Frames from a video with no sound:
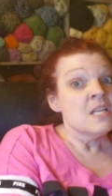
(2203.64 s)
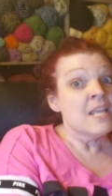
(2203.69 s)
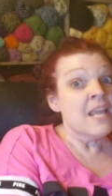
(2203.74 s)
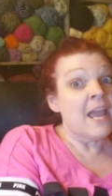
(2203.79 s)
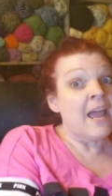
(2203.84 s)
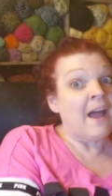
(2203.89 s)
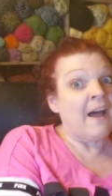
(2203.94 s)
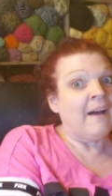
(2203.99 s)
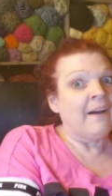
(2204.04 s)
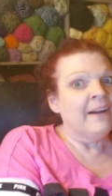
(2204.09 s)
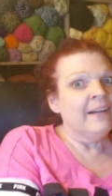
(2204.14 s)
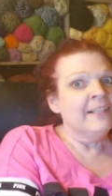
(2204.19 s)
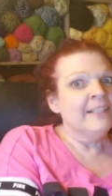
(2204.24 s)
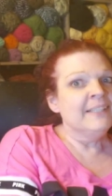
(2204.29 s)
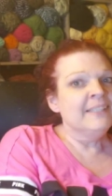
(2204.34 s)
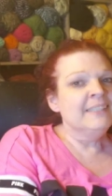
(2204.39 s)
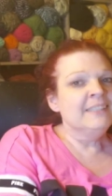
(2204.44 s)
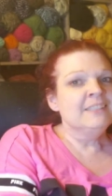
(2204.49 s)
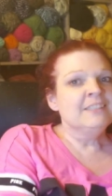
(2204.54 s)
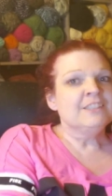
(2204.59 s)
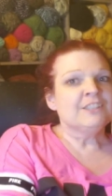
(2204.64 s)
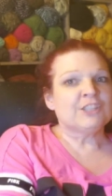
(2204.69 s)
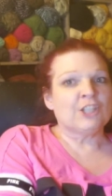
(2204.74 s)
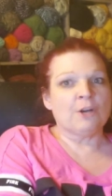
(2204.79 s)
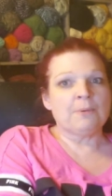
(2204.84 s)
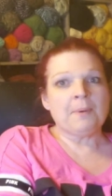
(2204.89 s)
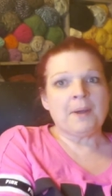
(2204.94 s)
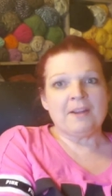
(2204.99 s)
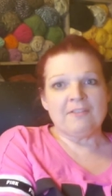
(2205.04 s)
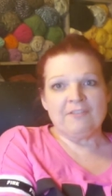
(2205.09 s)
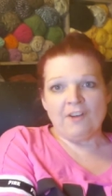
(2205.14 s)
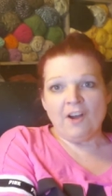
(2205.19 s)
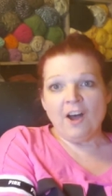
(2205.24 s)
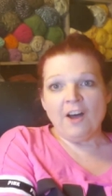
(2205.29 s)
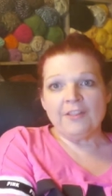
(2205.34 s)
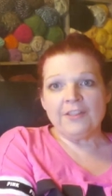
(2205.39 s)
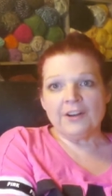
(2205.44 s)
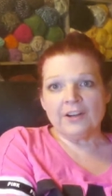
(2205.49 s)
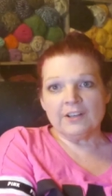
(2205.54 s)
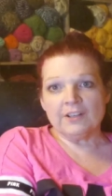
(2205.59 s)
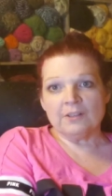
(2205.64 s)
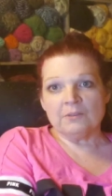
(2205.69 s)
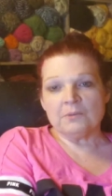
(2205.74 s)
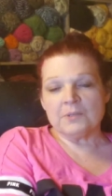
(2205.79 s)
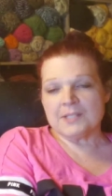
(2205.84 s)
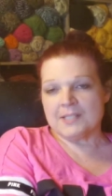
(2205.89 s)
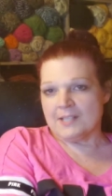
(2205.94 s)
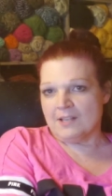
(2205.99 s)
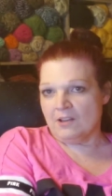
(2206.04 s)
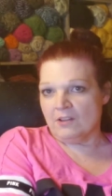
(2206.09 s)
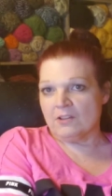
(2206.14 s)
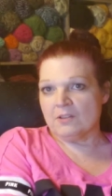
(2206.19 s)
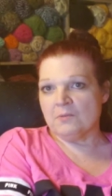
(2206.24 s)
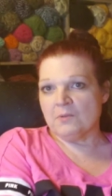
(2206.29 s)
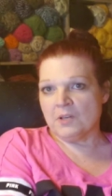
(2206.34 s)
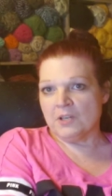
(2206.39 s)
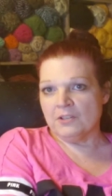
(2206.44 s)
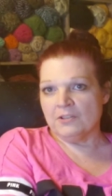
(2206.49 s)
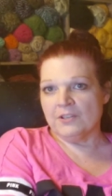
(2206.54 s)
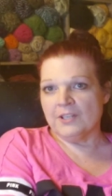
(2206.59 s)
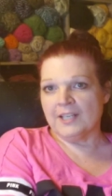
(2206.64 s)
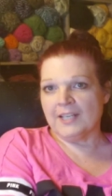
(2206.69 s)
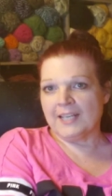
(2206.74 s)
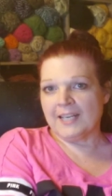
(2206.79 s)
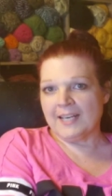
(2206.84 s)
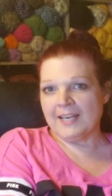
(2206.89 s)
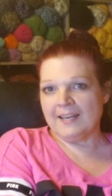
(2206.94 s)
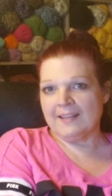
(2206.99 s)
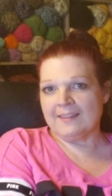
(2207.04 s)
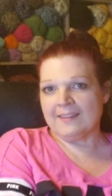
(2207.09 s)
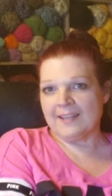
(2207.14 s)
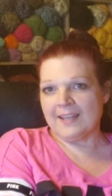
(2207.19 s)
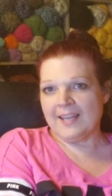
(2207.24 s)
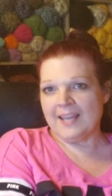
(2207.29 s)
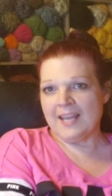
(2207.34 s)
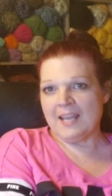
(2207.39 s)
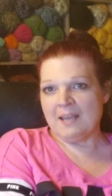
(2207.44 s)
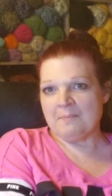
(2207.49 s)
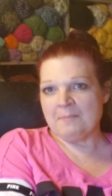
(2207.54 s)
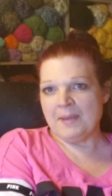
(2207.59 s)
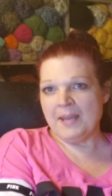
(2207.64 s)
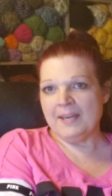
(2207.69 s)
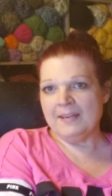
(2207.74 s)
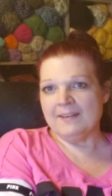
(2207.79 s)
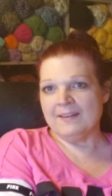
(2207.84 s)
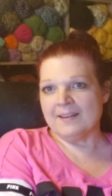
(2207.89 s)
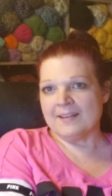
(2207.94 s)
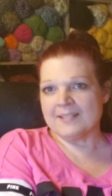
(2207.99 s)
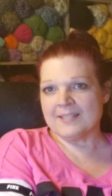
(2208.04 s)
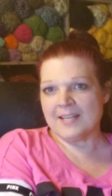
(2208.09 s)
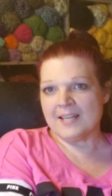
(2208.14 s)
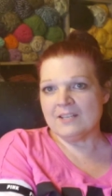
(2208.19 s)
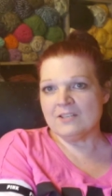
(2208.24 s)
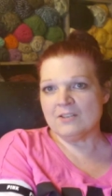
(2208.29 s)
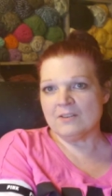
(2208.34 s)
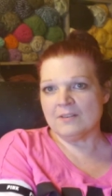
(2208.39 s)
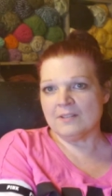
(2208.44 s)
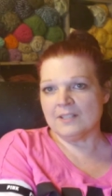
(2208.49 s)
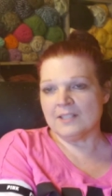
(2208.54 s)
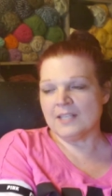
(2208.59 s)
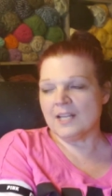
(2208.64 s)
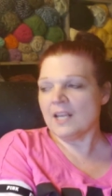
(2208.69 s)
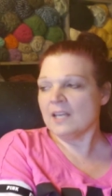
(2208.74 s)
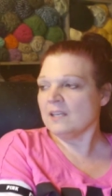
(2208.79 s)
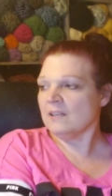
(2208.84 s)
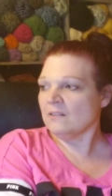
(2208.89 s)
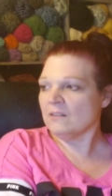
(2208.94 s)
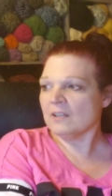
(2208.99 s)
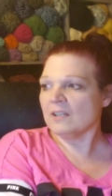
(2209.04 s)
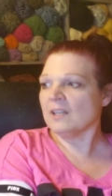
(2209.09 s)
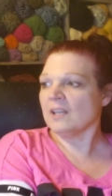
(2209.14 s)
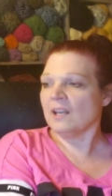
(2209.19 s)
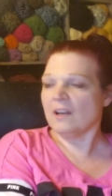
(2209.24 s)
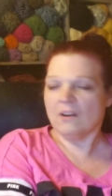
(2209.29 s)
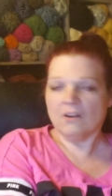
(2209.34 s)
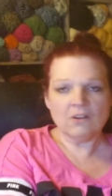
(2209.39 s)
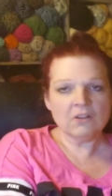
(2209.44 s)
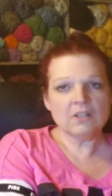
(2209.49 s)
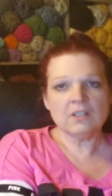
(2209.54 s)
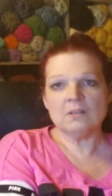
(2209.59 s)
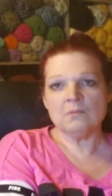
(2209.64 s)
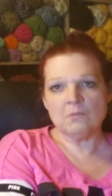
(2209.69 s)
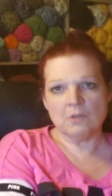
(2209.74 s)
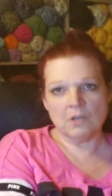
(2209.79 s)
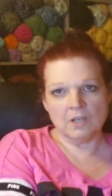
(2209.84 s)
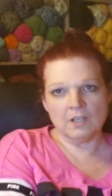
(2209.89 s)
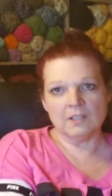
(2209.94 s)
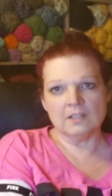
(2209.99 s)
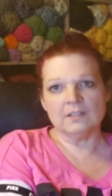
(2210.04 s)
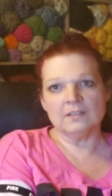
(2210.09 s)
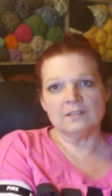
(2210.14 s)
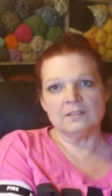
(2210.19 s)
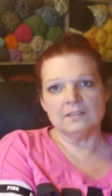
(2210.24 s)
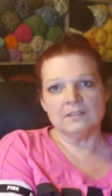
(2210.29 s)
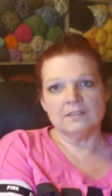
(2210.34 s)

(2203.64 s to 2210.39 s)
Yeah. So my father was the only one who didn't get anything handmade, and I said to him today, you are the only one